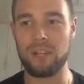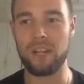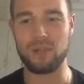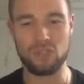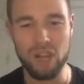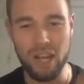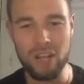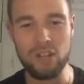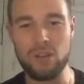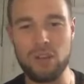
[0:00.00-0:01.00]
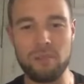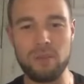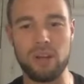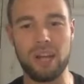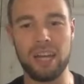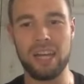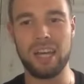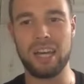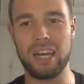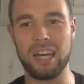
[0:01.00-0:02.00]
and I was trying to do it, but
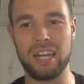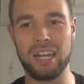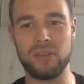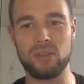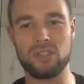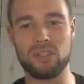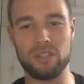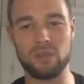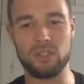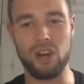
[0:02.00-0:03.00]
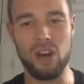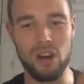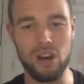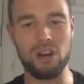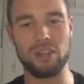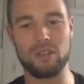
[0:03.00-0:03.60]
it was it was hard.